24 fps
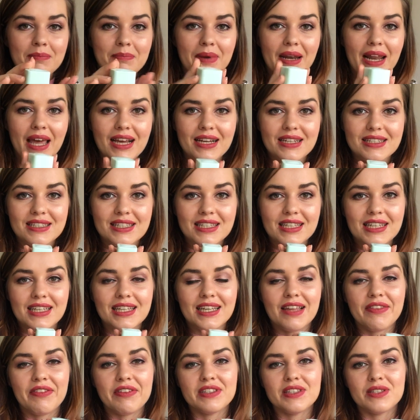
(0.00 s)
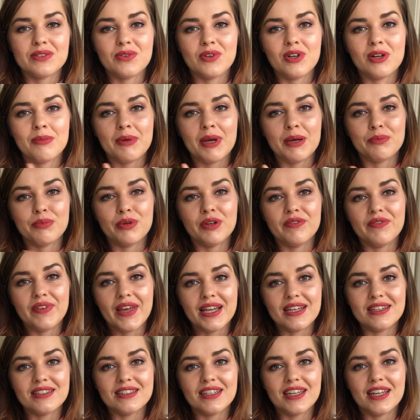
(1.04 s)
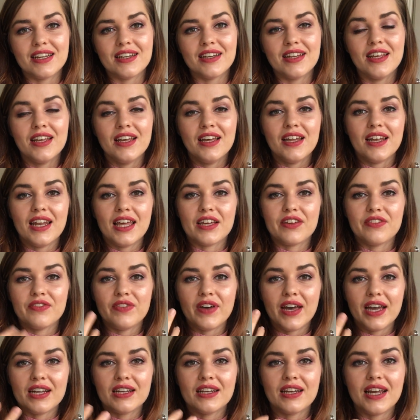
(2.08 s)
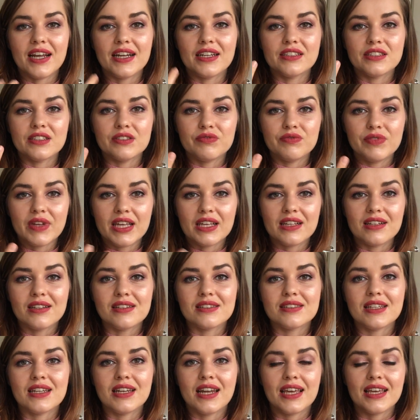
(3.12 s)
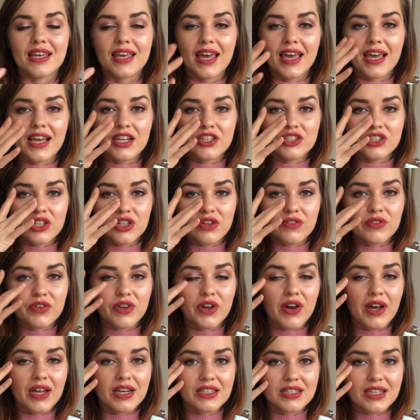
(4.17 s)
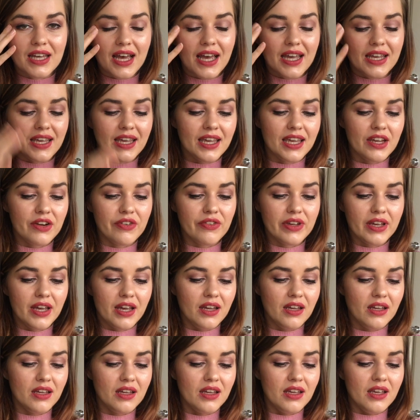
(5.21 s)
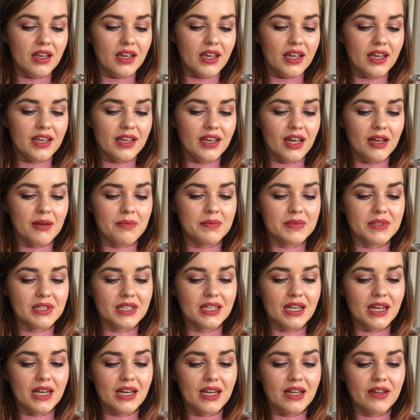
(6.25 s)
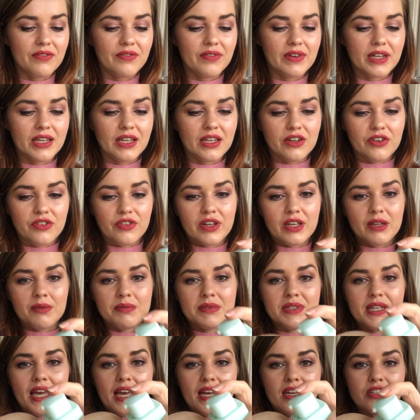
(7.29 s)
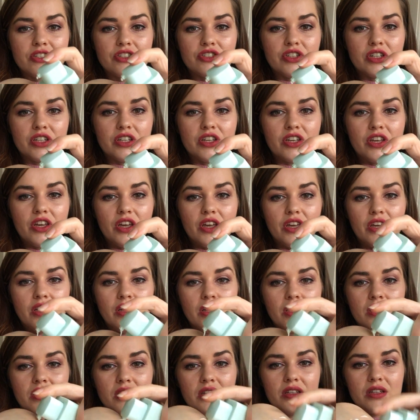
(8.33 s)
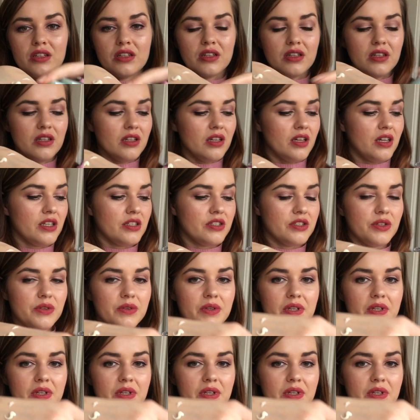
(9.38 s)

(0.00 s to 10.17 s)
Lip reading: and black tea, and this is all about preventing like fine lines and wrinkles and like aging of your under eye area. It comes in a lovely cream texture here, as you